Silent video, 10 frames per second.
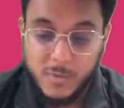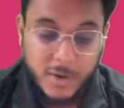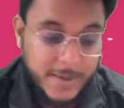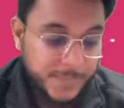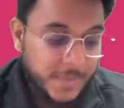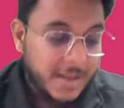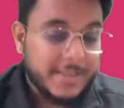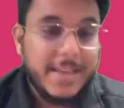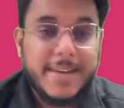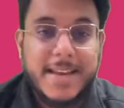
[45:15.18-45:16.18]
Okay.
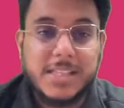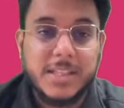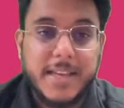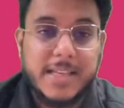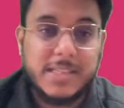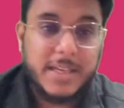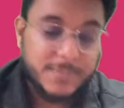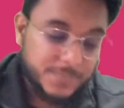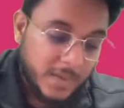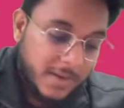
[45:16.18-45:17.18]
The next thing is there,
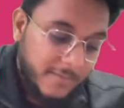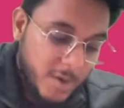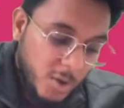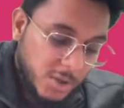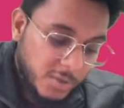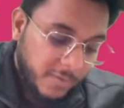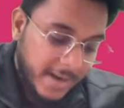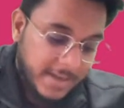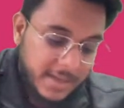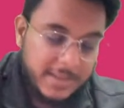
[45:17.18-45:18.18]
we also
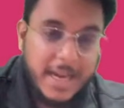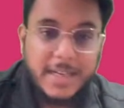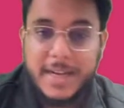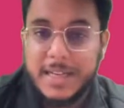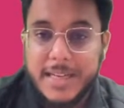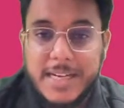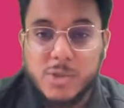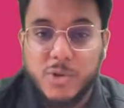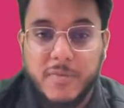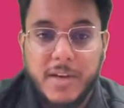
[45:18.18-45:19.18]
find that it leads
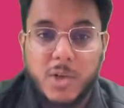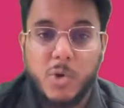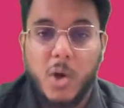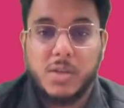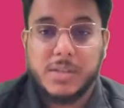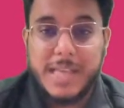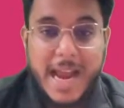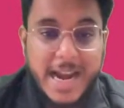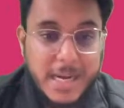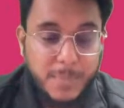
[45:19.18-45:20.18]
to revenue loss,
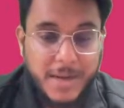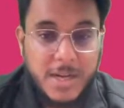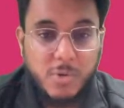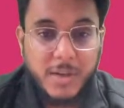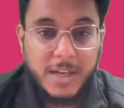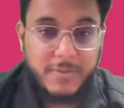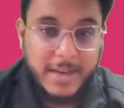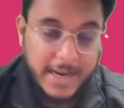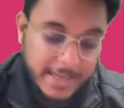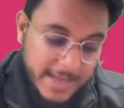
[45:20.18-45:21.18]
and particularly we
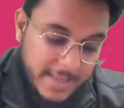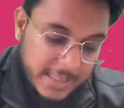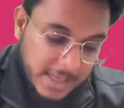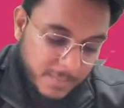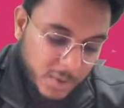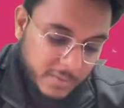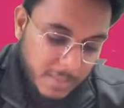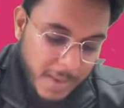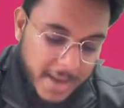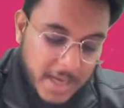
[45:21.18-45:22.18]
can take the example of the
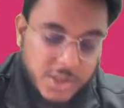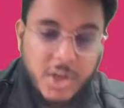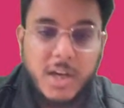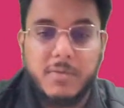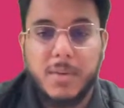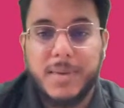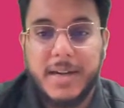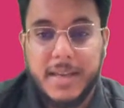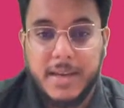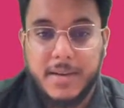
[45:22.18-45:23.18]
Maharashtra
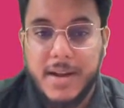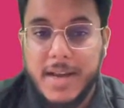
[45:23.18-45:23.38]
government here.